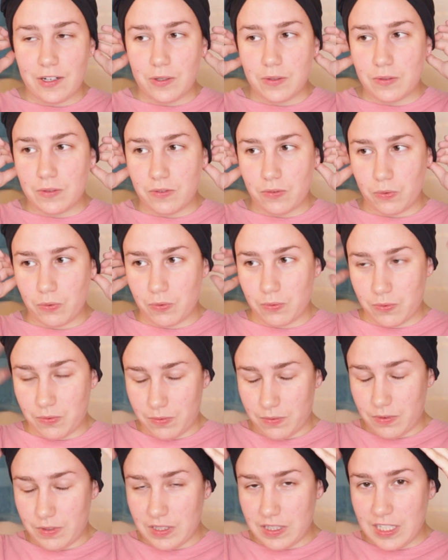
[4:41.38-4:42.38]
don't
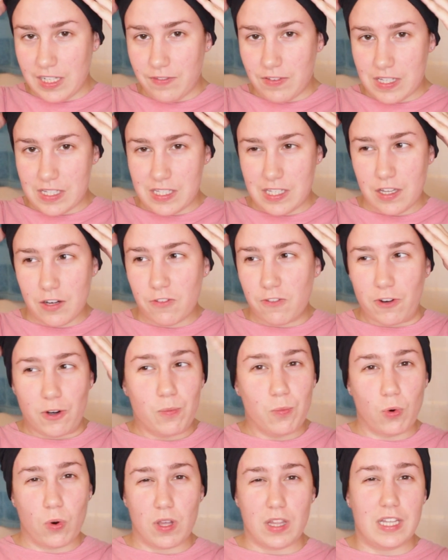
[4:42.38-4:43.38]
leave this in for
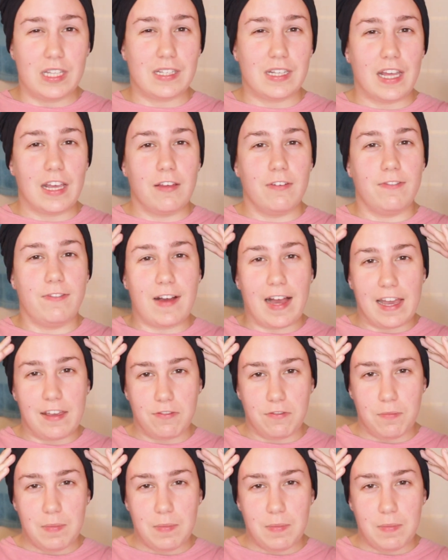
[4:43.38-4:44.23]
more than like 5